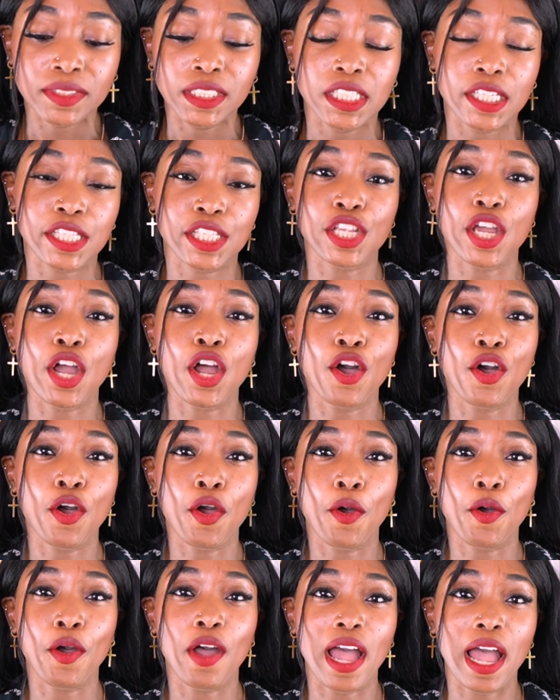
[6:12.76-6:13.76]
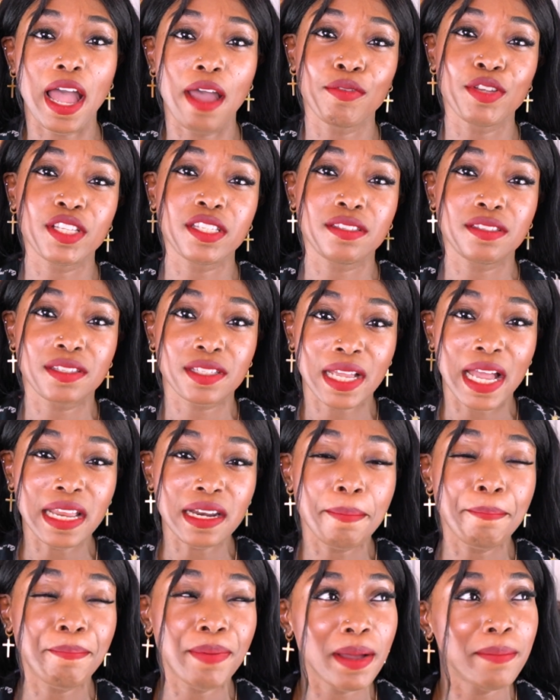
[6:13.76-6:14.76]
So I was kind
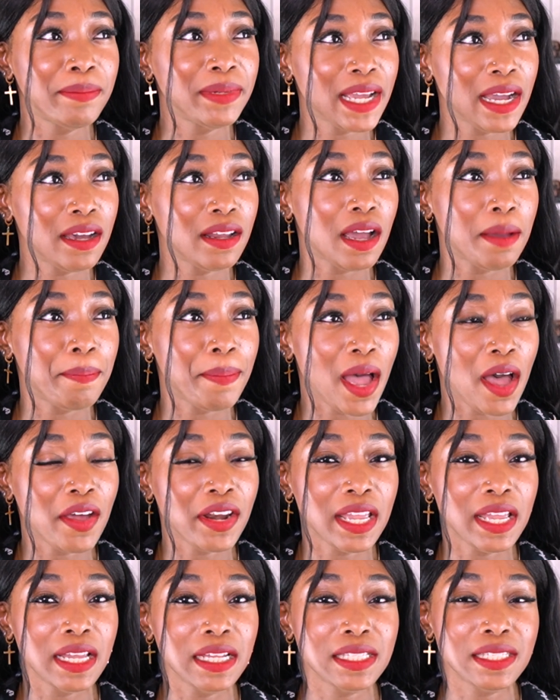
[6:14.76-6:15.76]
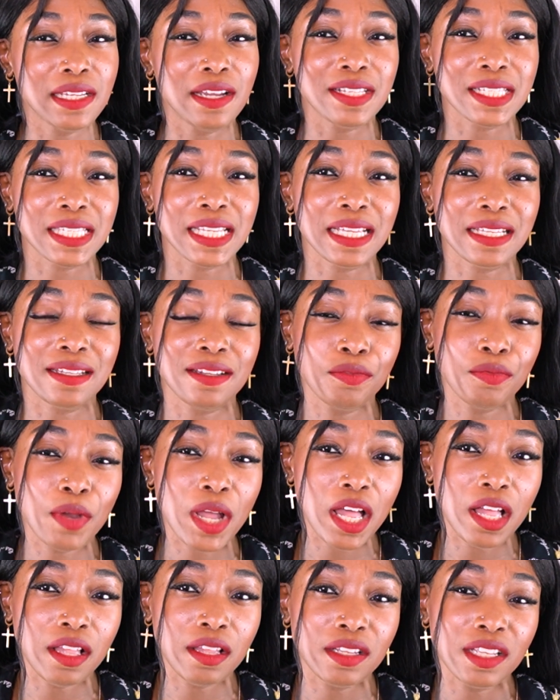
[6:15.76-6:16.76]
of bummed out about it. I was like,
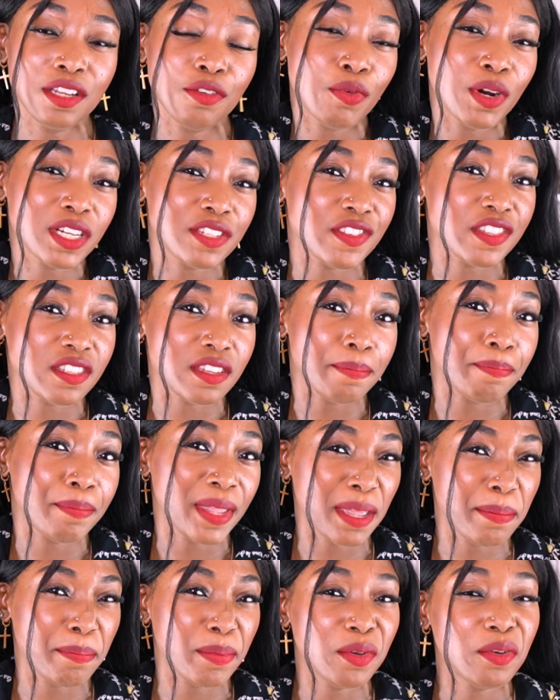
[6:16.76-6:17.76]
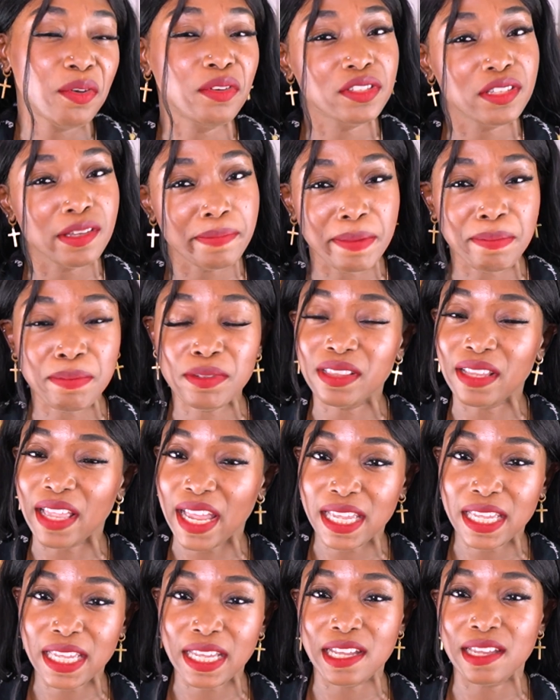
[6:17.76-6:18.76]
well, it works for some people
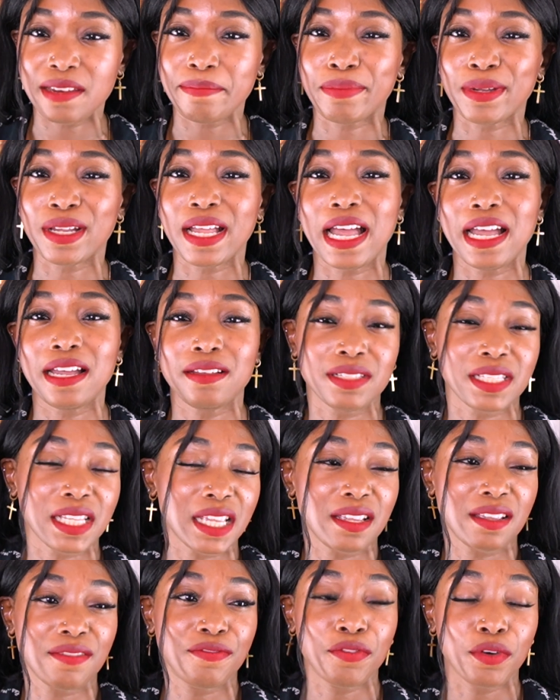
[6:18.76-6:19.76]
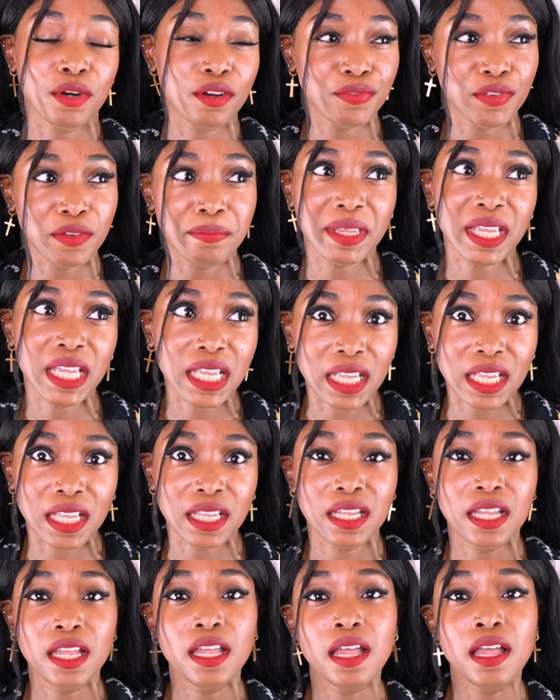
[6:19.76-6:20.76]
like it, but I was like, well, for
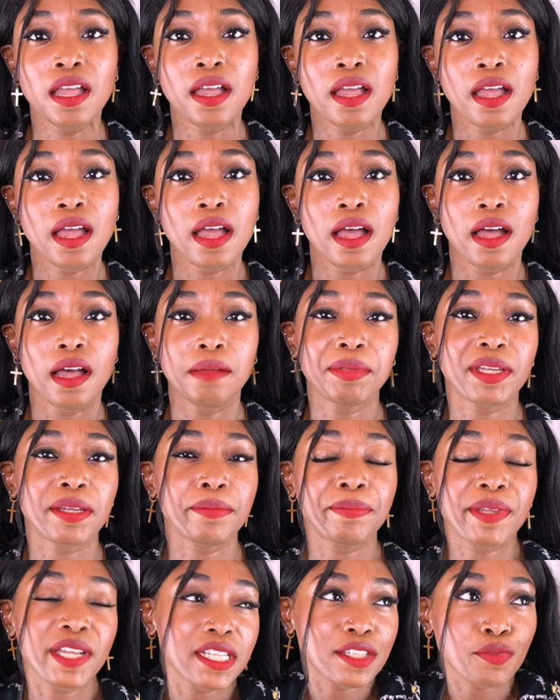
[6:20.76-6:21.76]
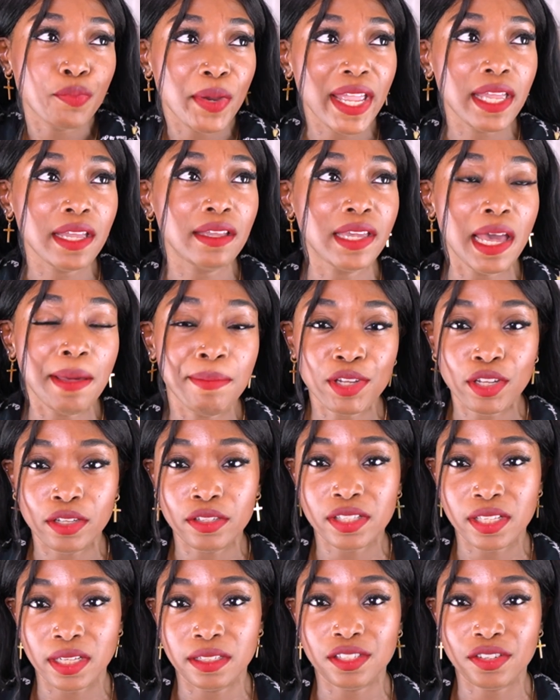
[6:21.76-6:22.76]
me, because the way
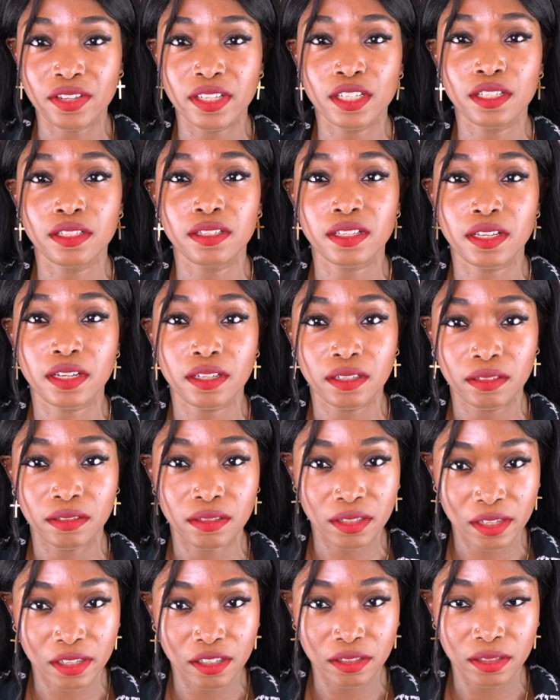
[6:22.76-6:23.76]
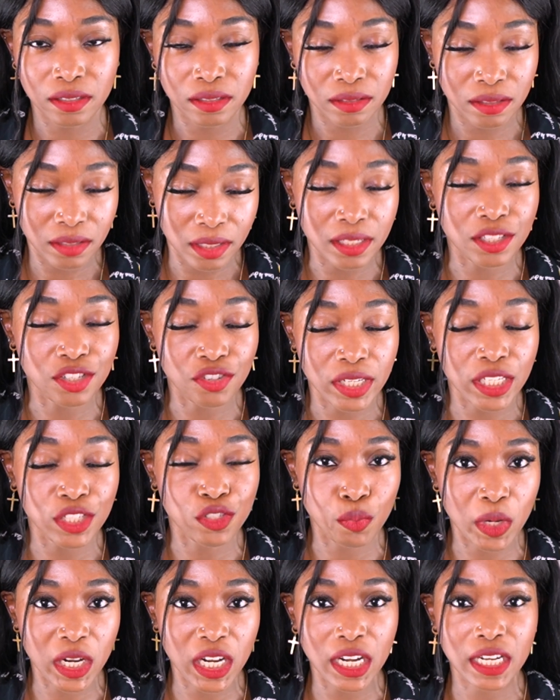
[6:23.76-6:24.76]
chemical
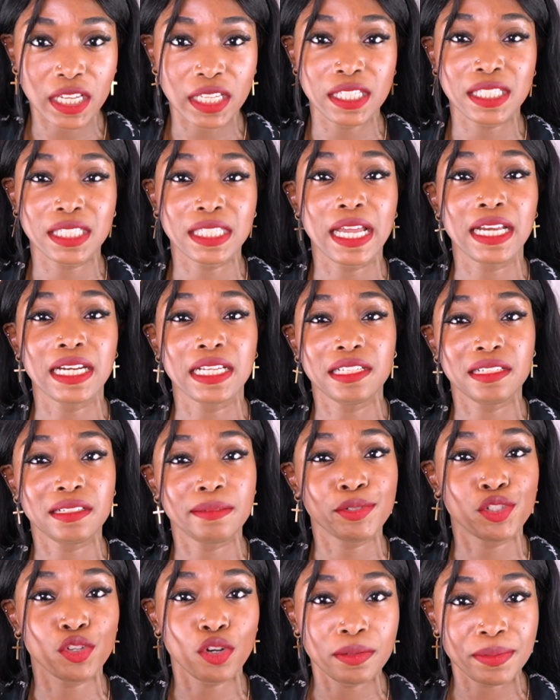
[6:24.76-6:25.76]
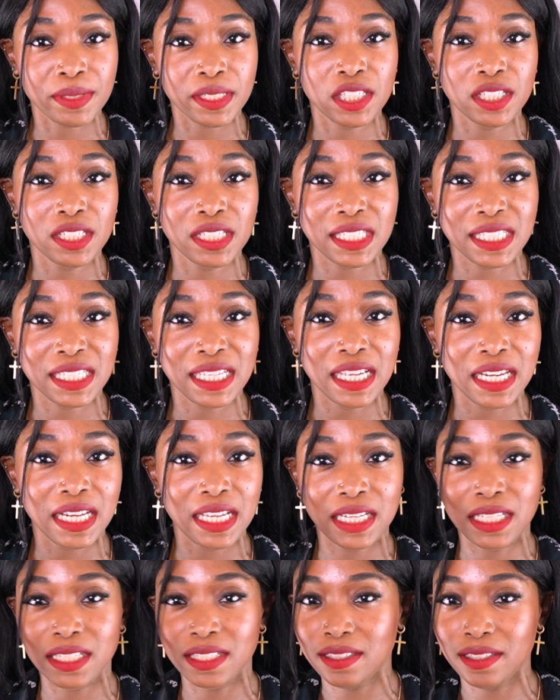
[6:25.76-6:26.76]
sunscreens work is that it absorbs into your skin
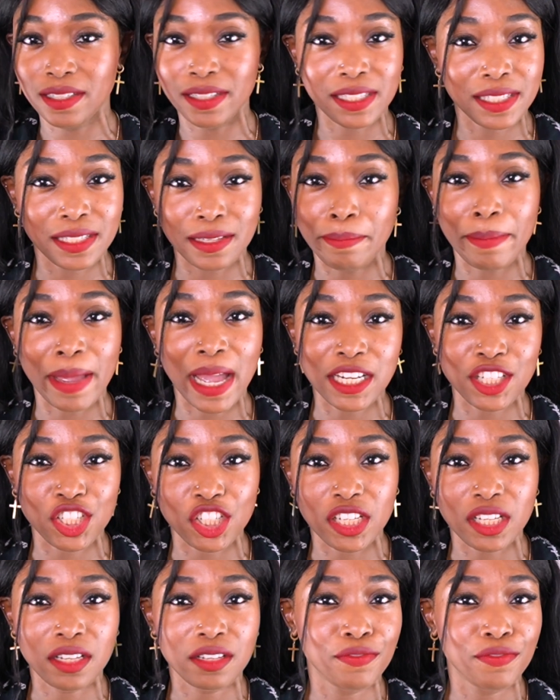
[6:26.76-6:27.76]
and then does some magic